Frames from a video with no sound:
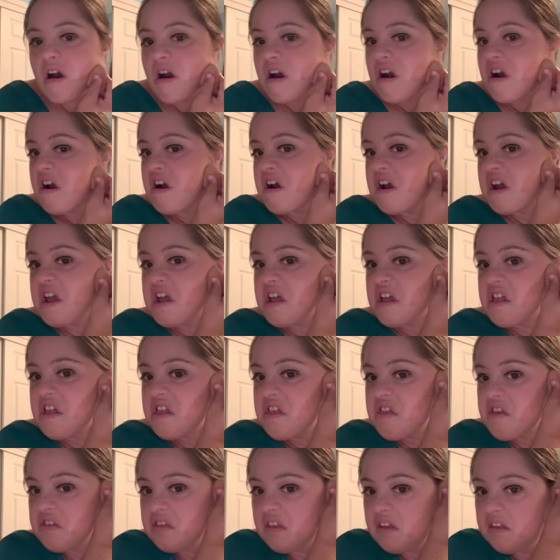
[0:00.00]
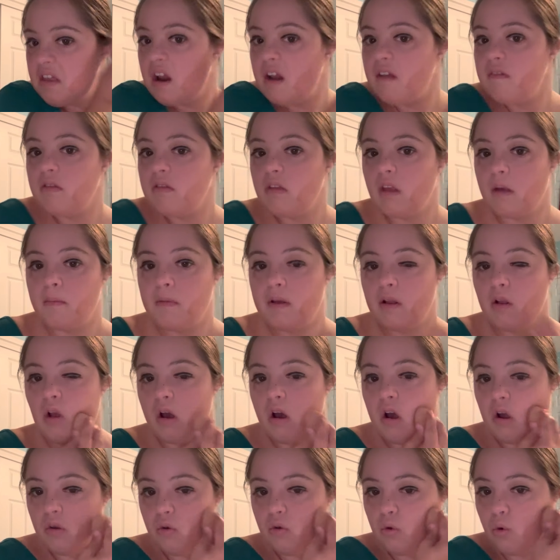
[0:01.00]
Alright, so now that I've done my
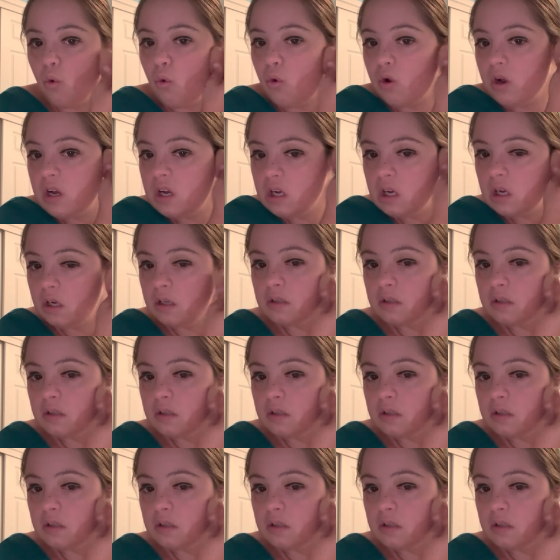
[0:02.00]
contour